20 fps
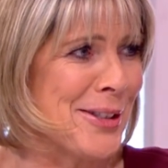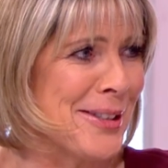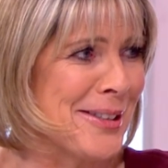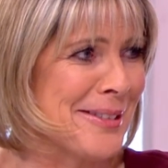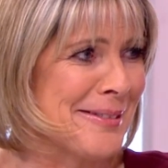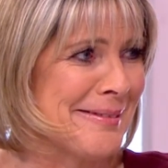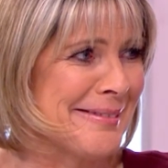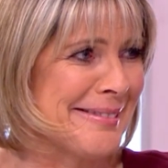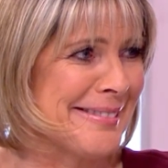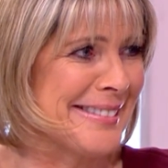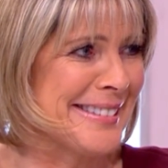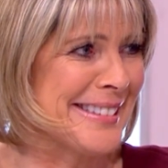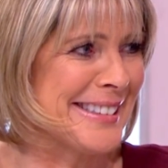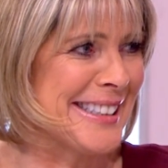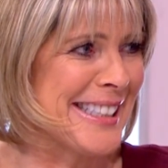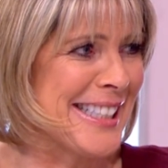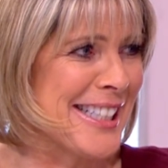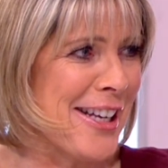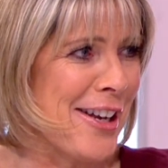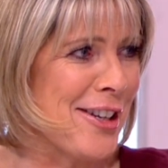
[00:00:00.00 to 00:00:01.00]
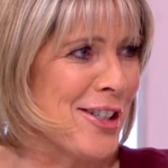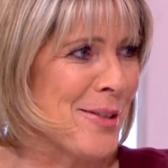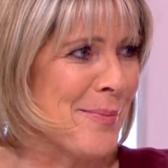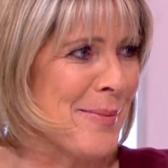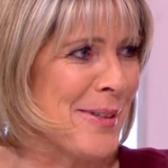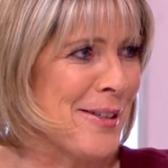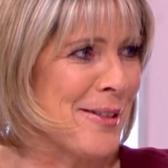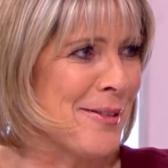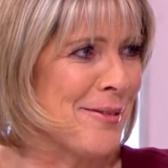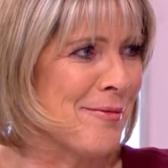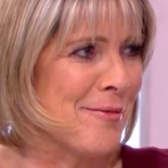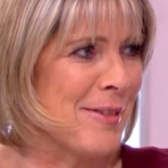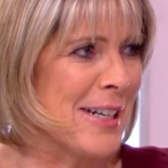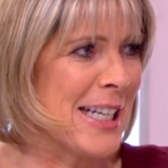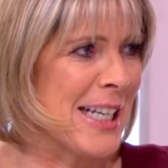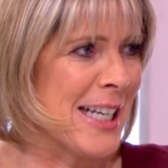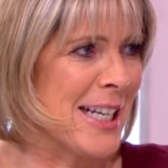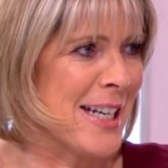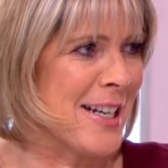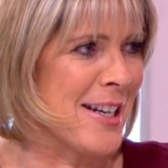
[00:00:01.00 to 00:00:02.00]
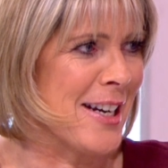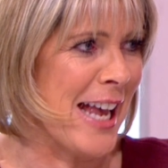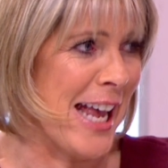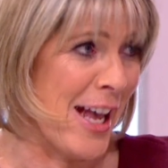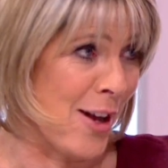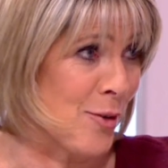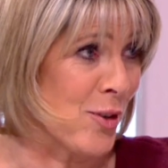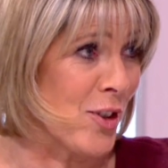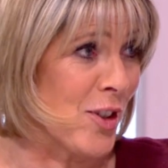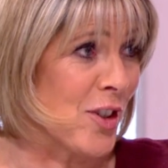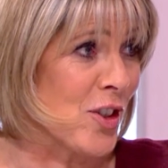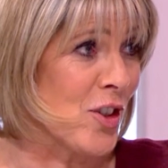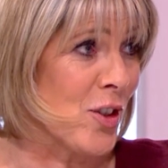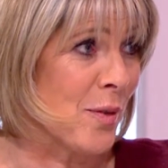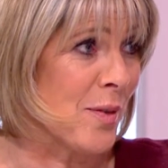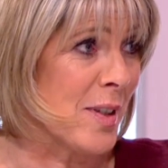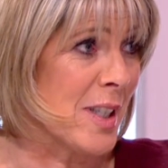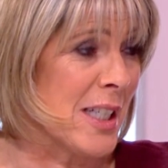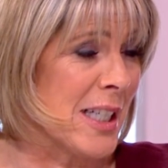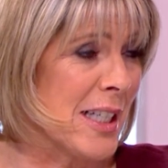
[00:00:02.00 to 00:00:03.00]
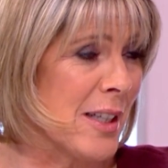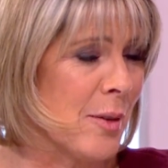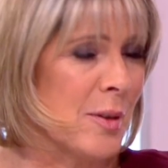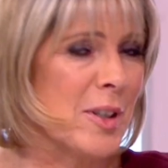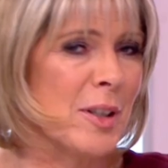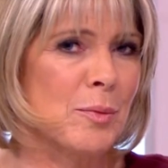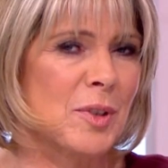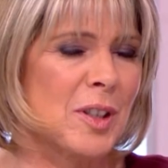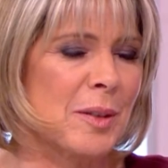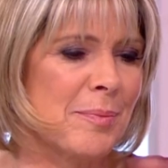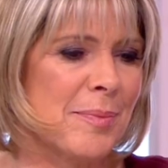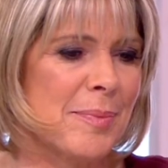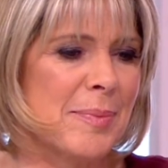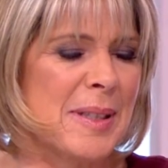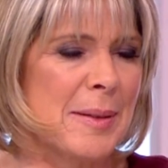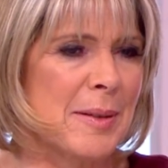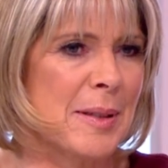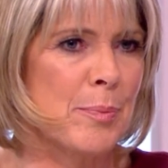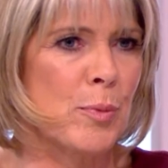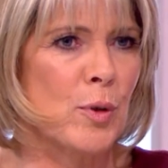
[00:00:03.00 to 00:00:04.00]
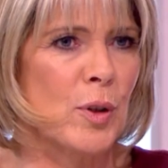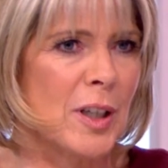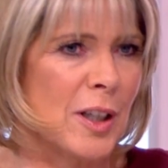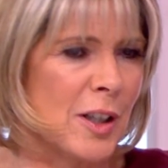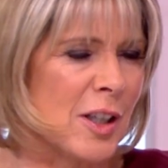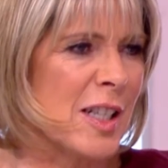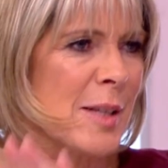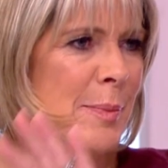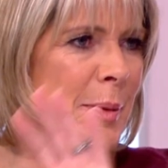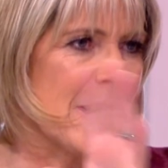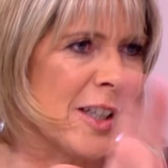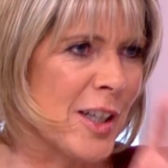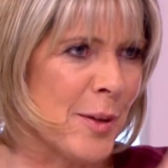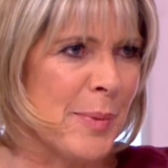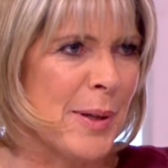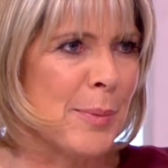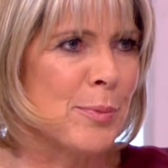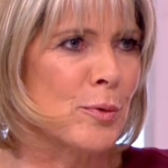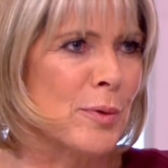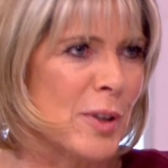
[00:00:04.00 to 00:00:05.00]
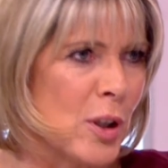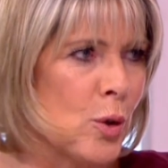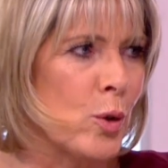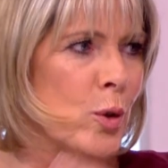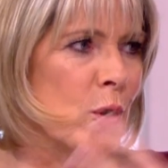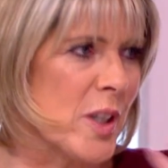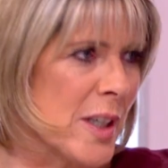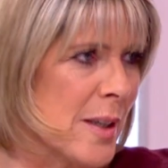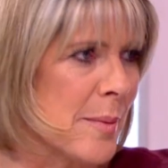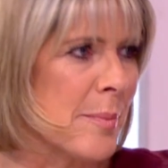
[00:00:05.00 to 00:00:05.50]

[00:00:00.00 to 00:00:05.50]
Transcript: that she's going to be written out, because obviously, I don't want to spoil her, because I know people record